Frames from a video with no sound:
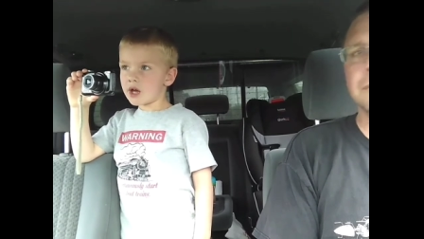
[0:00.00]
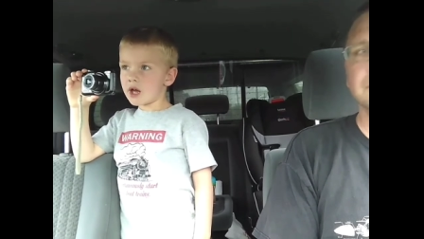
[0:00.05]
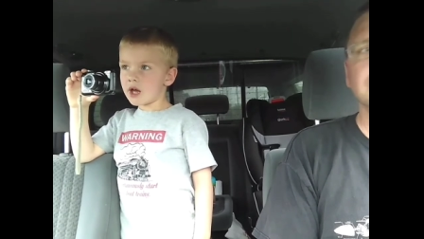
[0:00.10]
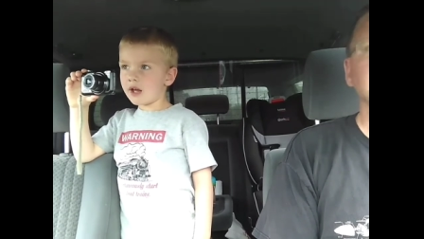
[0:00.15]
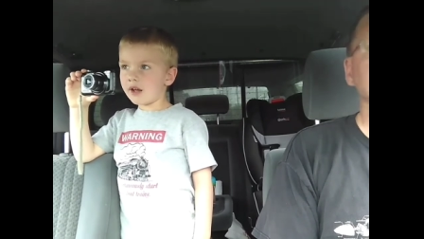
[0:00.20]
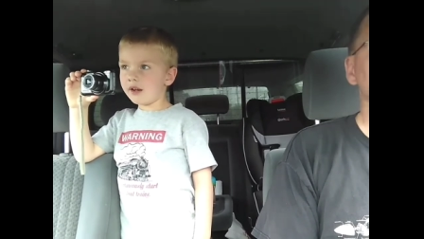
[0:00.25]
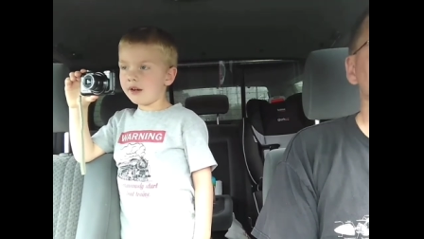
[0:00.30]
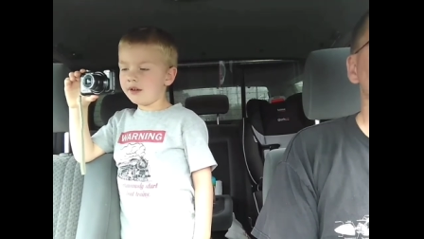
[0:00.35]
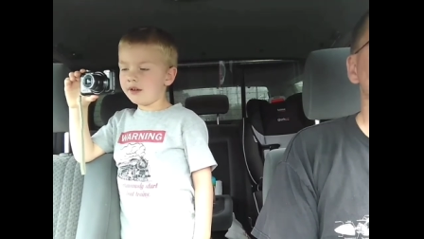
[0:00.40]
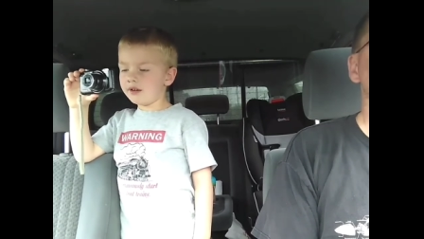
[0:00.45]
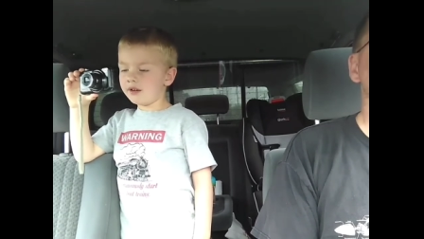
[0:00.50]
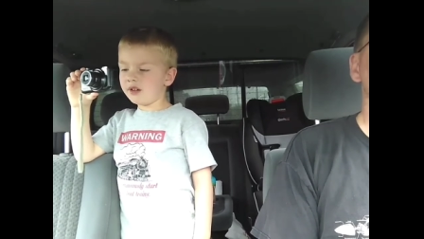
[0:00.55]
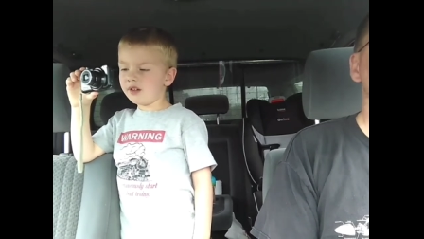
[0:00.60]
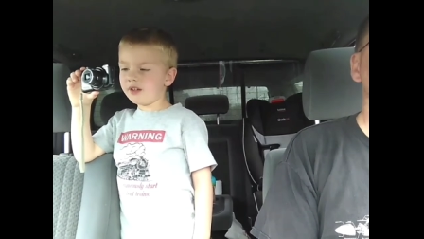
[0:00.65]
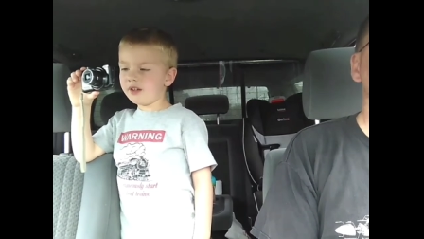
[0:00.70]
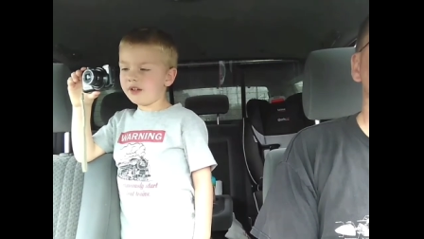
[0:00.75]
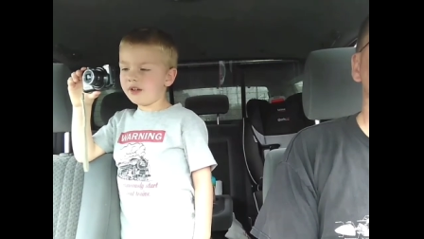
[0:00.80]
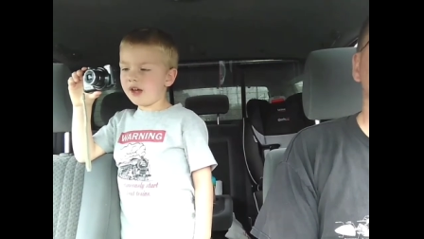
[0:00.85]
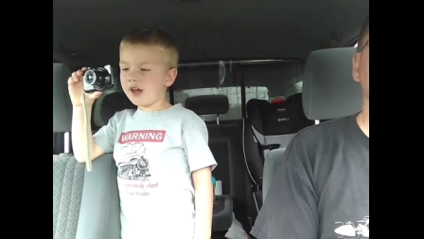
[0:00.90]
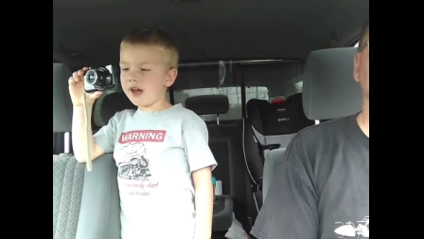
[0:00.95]
And
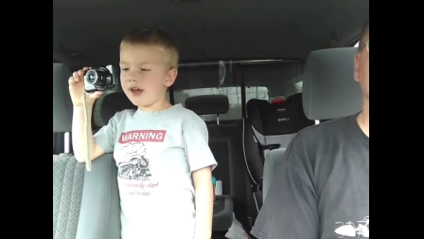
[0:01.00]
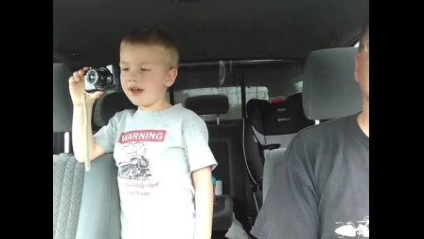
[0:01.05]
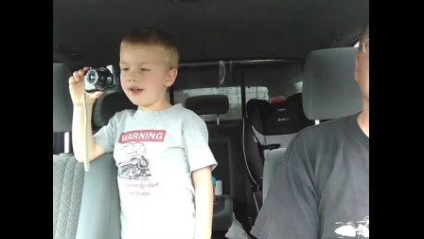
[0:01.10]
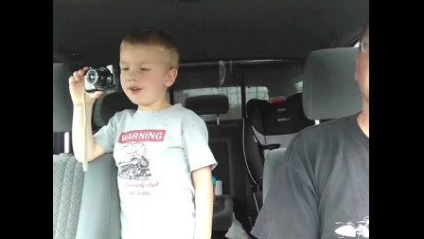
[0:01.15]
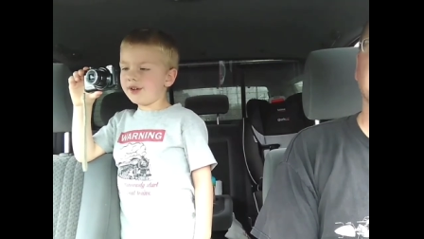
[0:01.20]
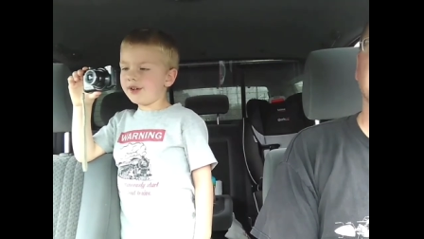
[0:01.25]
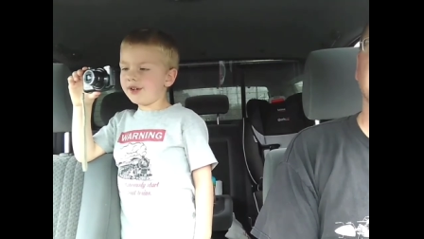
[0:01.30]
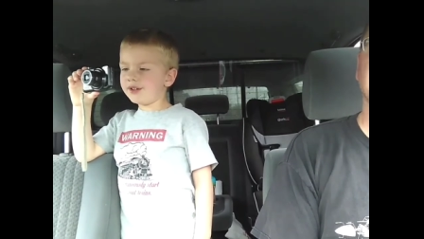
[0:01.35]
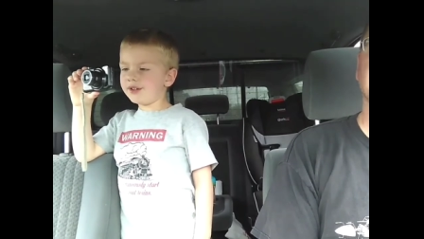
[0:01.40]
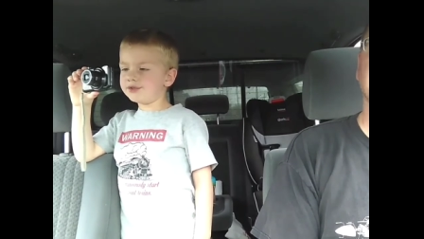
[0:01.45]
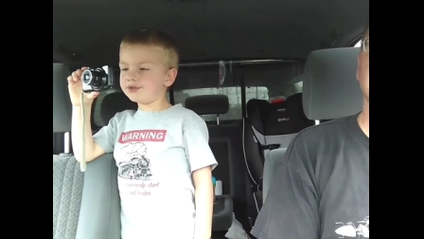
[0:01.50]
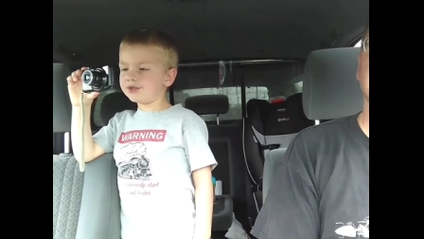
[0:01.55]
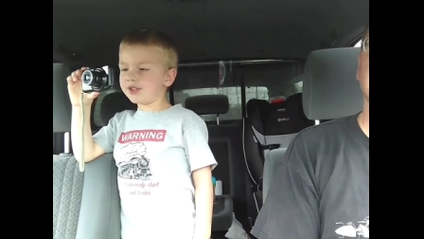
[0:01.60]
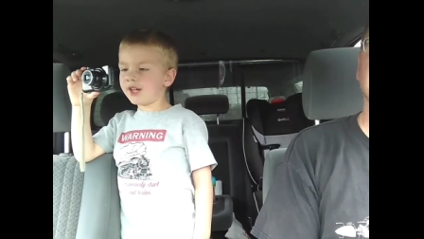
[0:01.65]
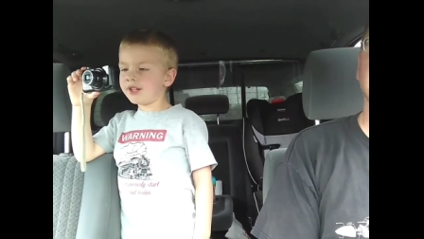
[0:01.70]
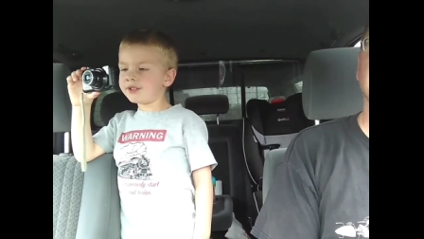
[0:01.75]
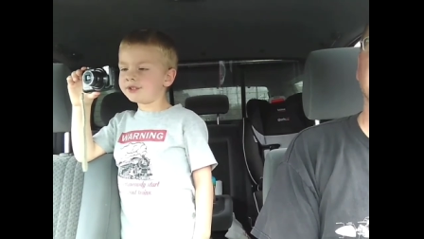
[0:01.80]
the